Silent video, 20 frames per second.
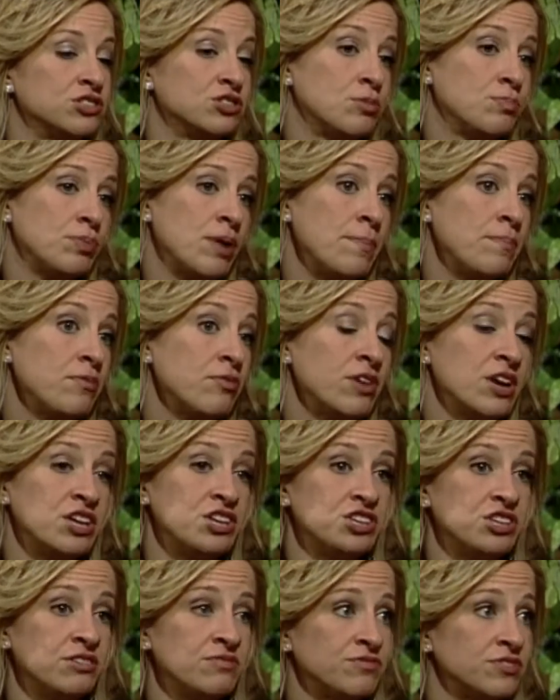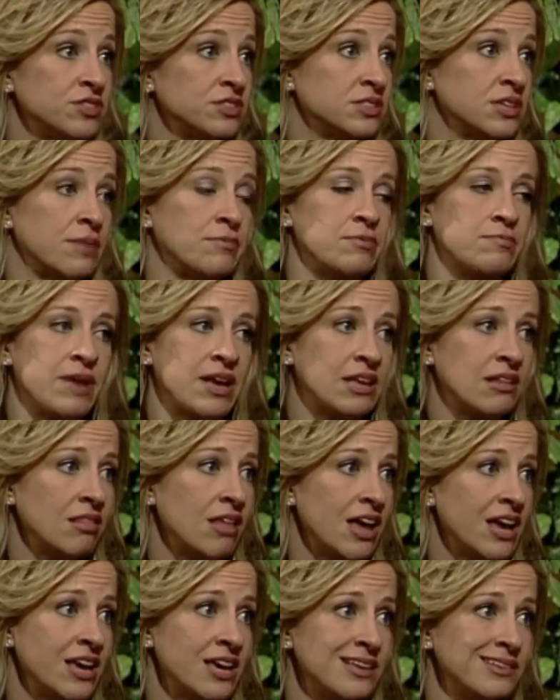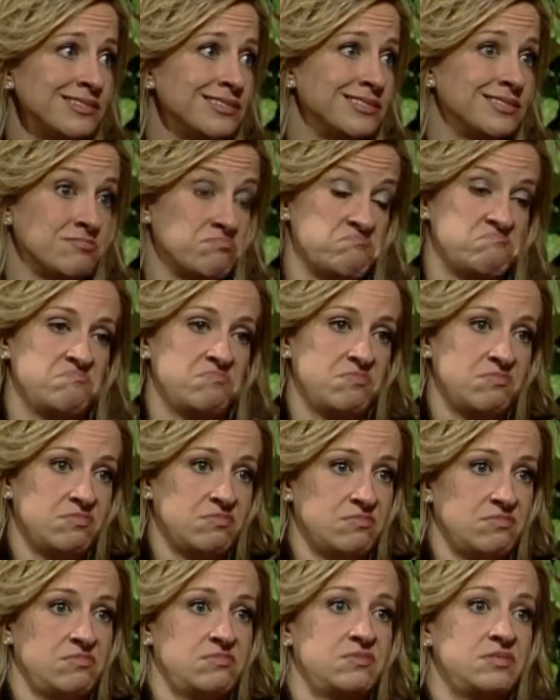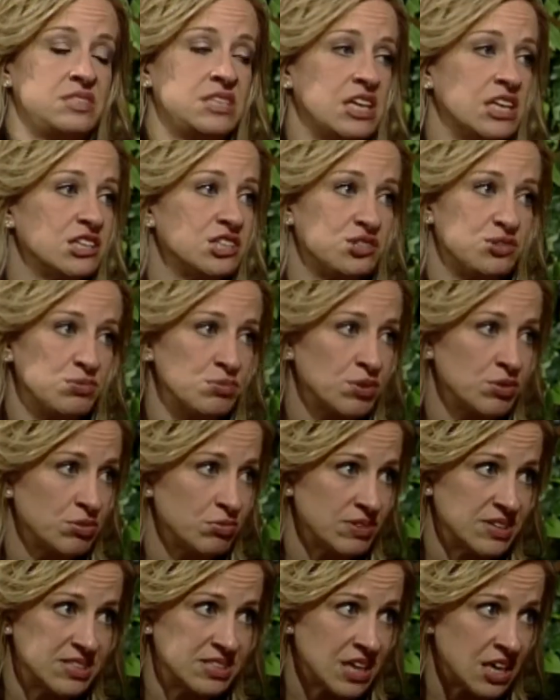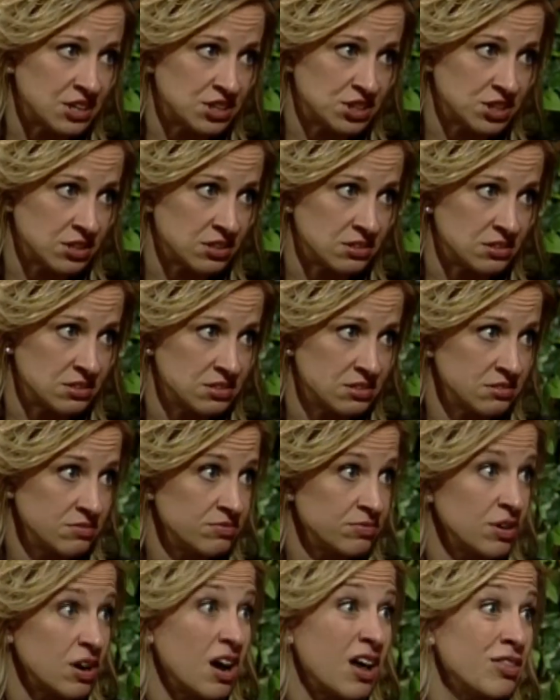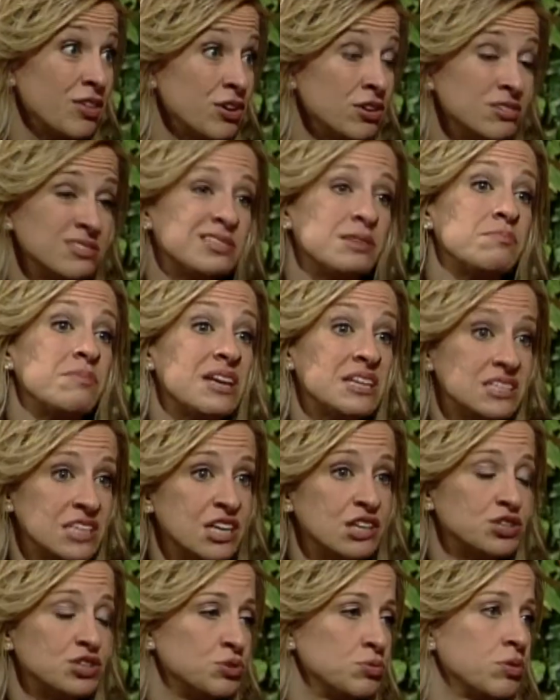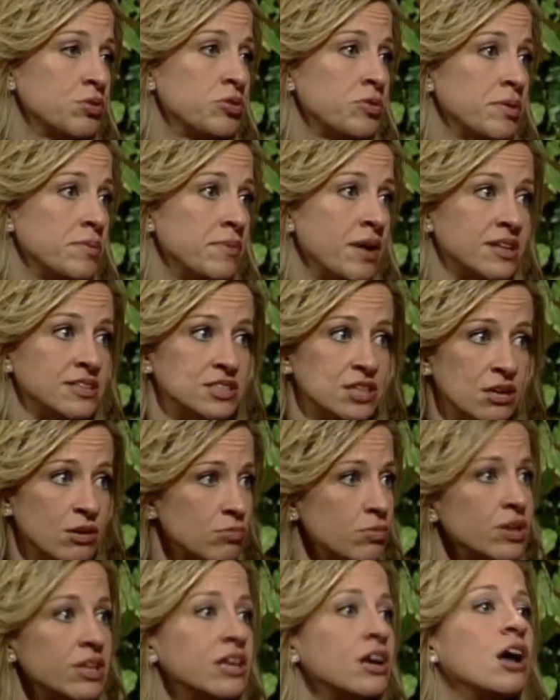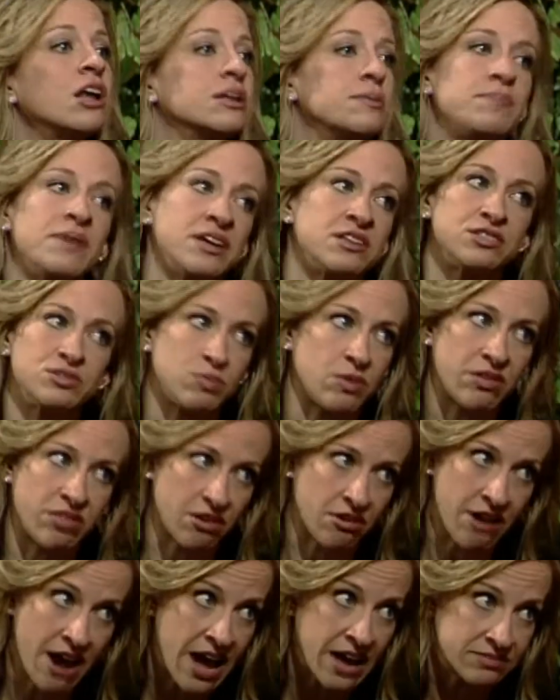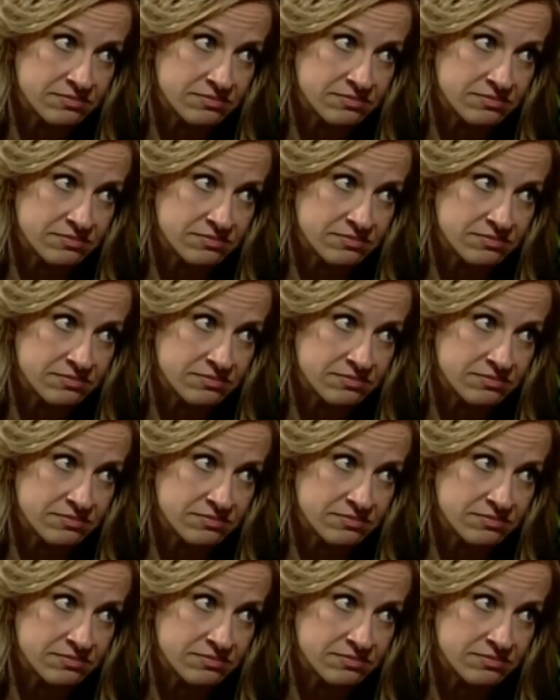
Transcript: So preparation for some of my clients takes 2 or 3 sessions. For others, it may take 2 or 3 months. It really all depends where they're at.